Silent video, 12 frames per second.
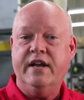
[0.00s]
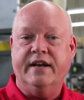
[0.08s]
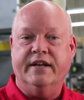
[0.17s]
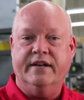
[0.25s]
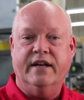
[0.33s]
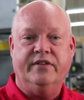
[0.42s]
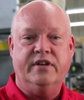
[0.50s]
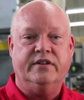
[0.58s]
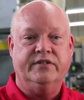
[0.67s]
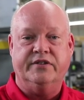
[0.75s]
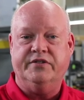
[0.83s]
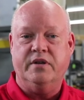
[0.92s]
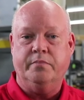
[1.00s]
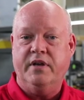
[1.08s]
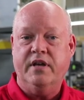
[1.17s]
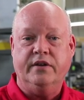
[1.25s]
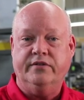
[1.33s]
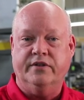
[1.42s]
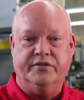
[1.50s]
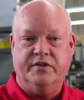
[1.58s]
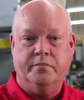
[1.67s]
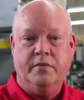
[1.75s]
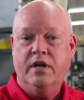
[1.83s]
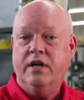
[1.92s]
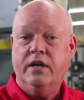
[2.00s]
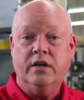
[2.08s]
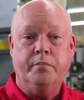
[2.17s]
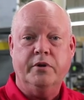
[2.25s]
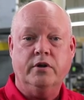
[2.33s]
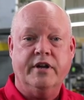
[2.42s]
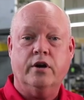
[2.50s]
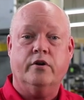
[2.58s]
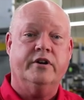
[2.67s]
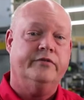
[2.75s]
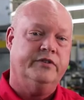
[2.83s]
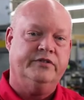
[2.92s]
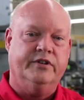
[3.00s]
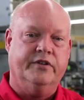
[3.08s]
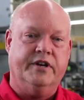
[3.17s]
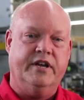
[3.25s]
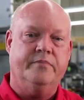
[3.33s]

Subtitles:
needed at the existing PA system in a building or in a facility.